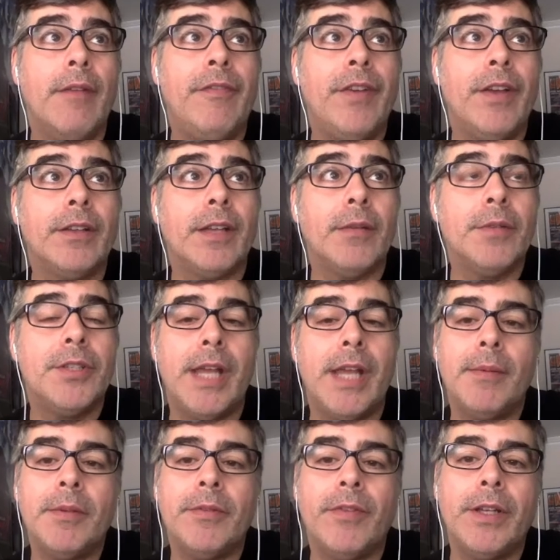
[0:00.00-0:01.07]
I felt I was
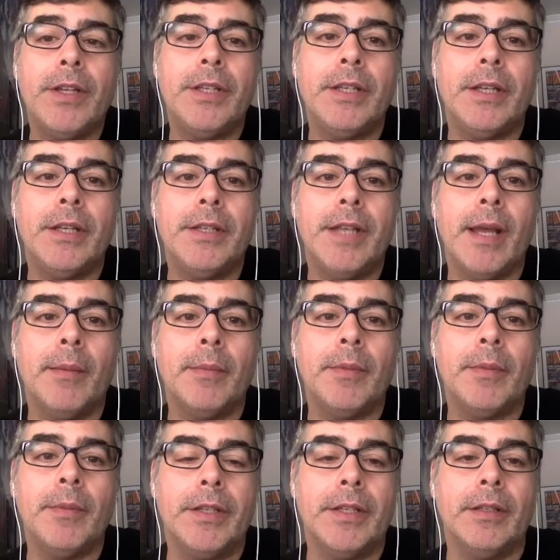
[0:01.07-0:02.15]
damned if I did and damned
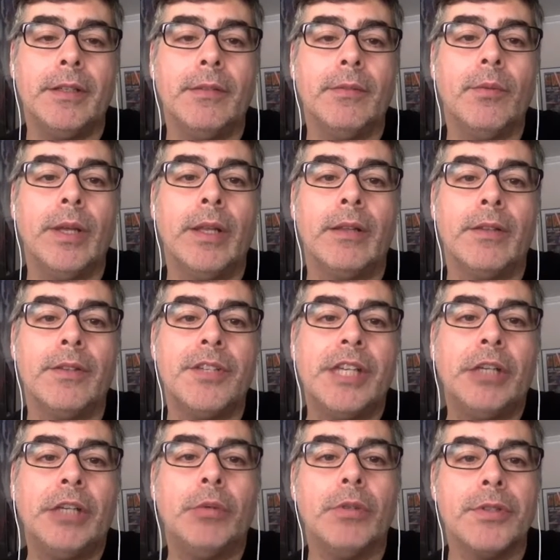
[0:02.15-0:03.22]
if I didn't with
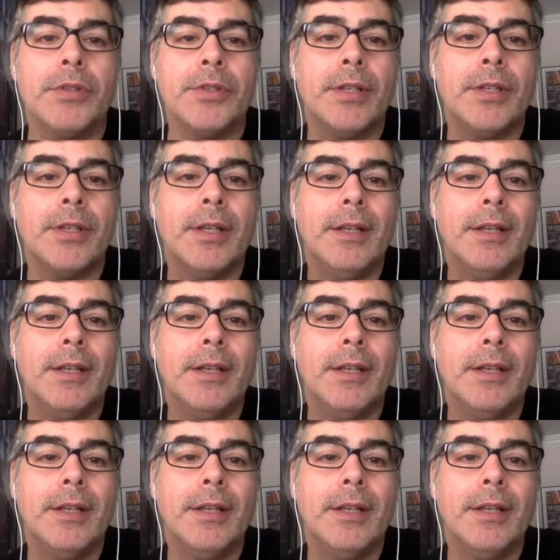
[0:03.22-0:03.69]
sequels.